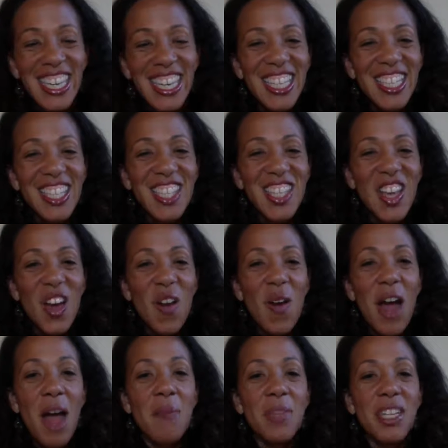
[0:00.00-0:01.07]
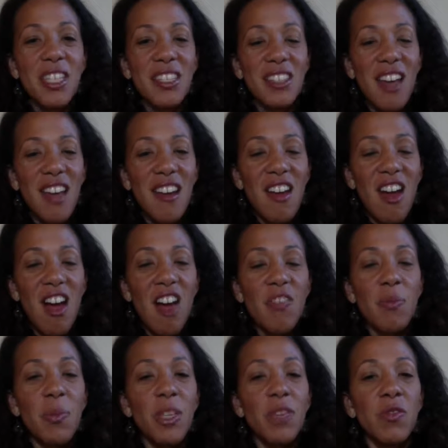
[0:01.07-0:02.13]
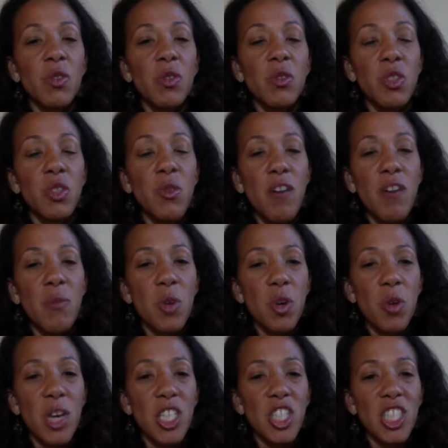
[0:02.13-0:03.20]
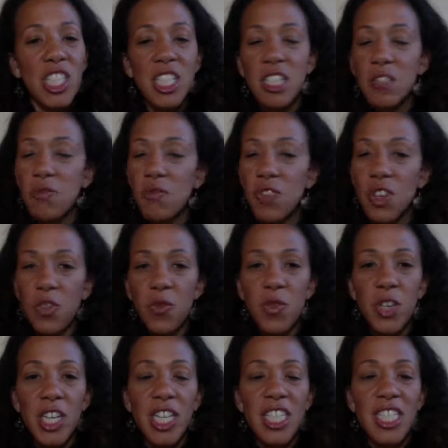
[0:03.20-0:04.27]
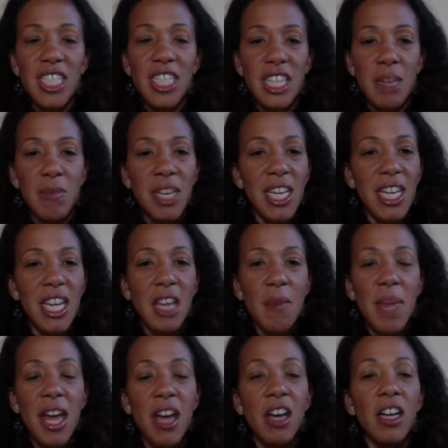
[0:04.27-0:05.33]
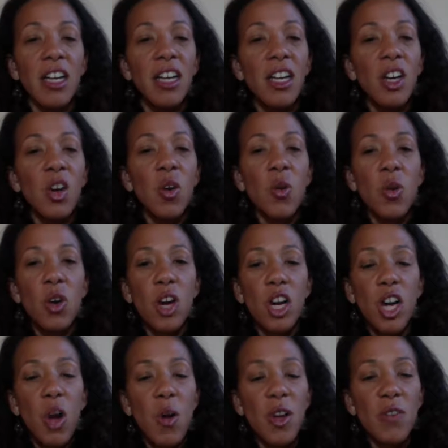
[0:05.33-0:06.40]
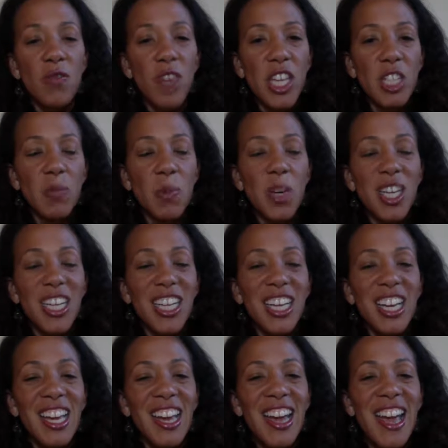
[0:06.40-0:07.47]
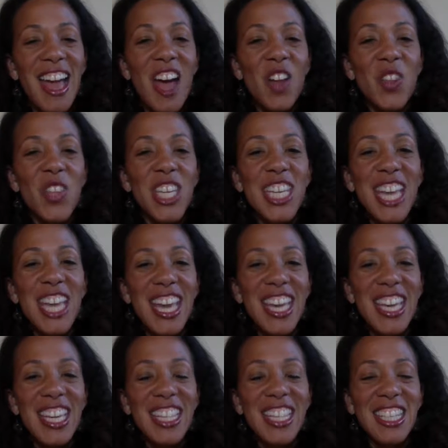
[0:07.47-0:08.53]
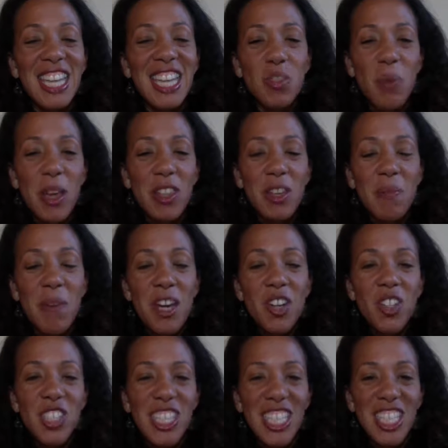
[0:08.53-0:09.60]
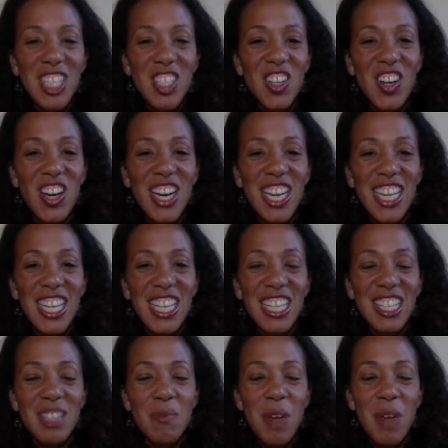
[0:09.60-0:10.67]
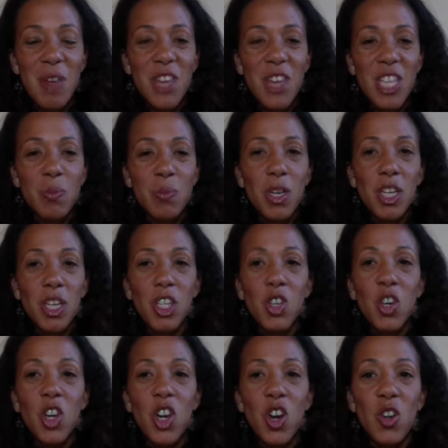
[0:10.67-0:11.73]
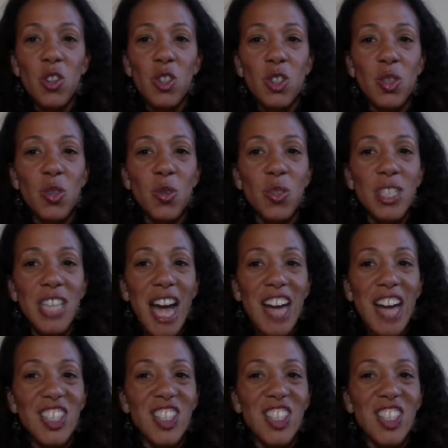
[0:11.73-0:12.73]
So I'm going to sign off. But if you do have more questions, feel free to send me an email or go on Facebook. Healthy Days Naturopathic Medical Center is my Facebook. You can go to Dr.